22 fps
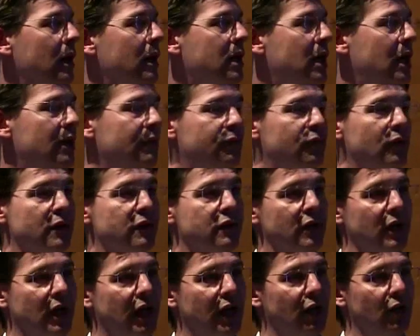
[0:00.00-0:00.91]
conference
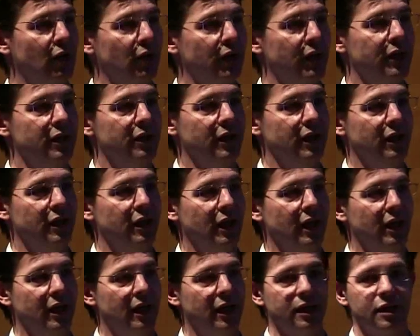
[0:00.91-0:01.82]
in Ireland,
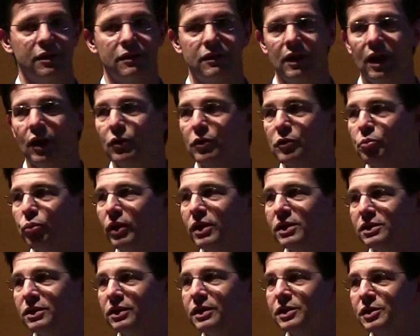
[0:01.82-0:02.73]
and I can say I was
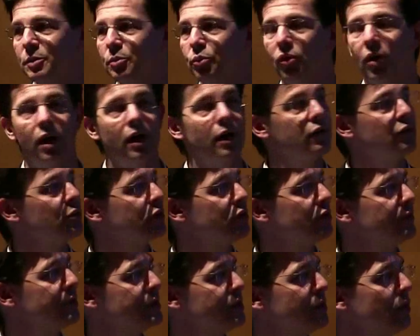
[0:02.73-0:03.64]
pleasantly surprised with
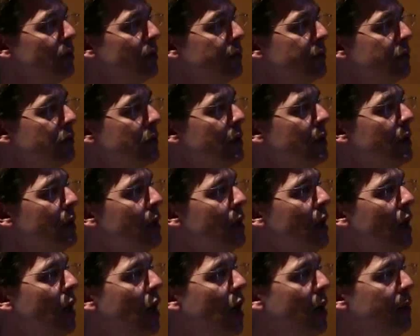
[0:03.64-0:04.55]
the results.
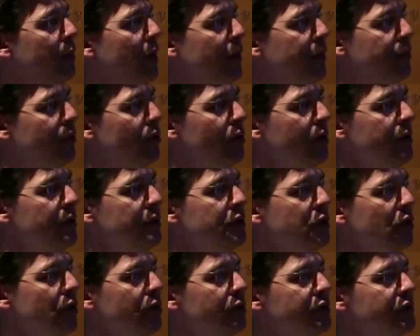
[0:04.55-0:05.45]
A third of the
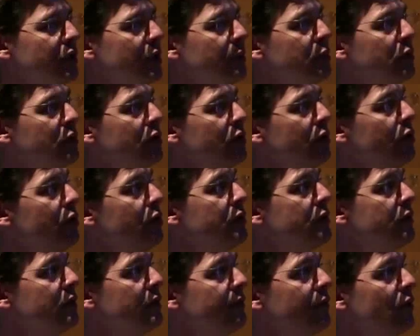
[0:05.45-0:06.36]
dose, sub-Q, you
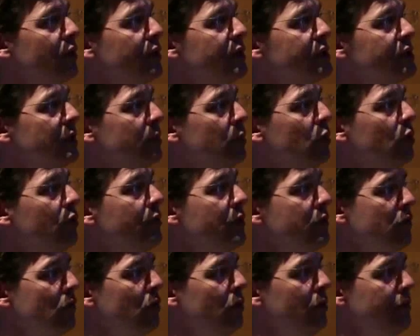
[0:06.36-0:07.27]
see a very similar
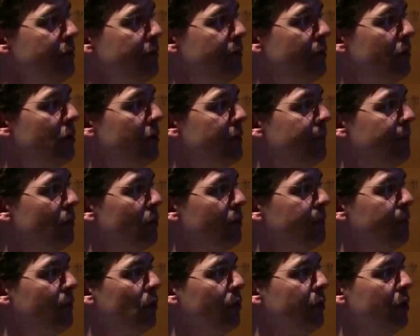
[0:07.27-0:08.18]
result for
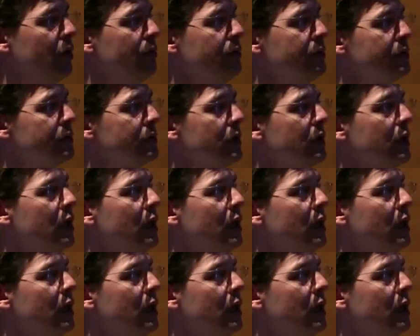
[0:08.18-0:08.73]
full dose.